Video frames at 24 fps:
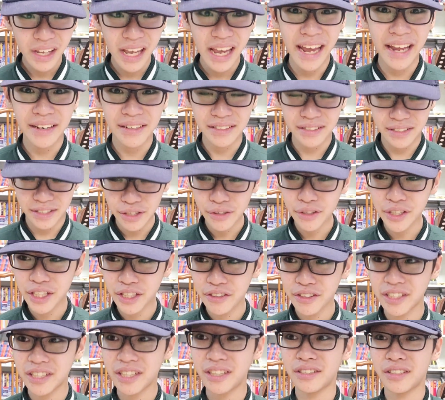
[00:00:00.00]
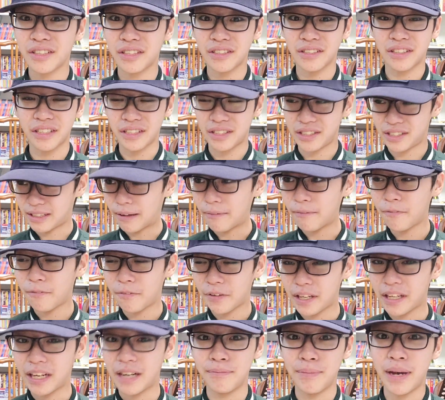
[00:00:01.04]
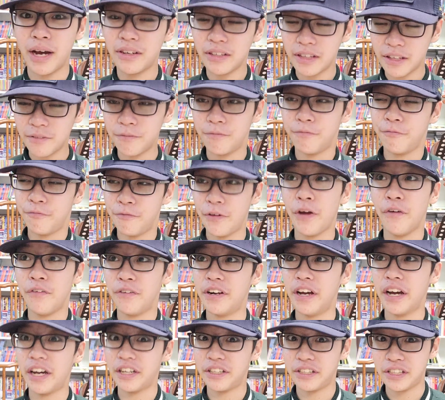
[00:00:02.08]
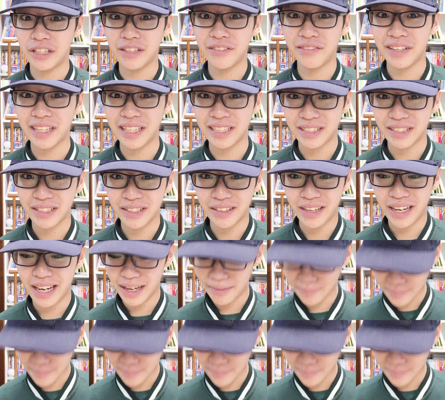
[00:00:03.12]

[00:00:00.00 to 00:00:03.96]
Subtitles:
and 0 degrees Celsius is something amount of Fahrenheit degrees, so